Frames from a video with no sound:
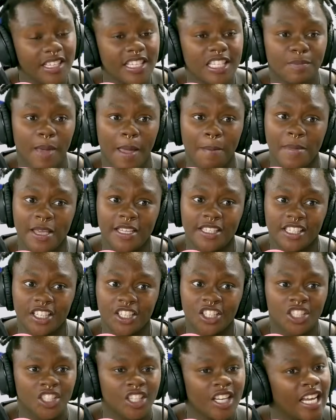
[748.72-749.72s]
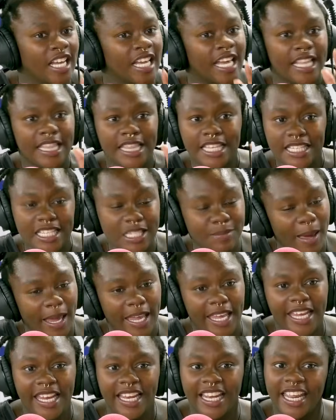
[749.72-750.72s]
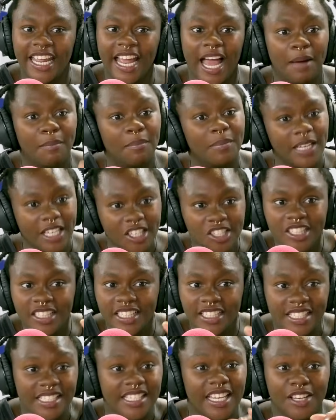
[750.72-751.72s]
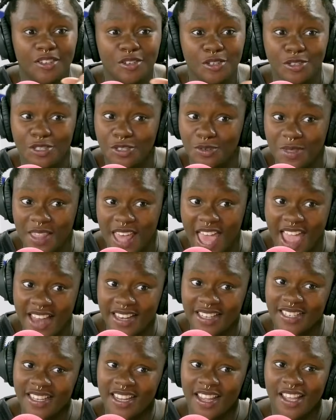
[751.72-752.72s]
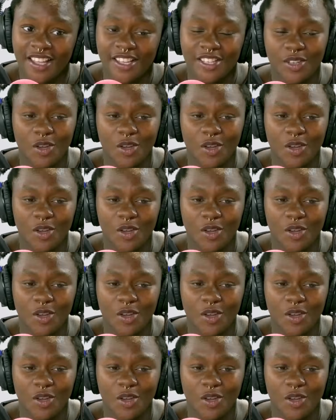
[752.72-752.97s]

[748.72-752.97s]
This is my message, and this is my healing. I'm literally just here to do that.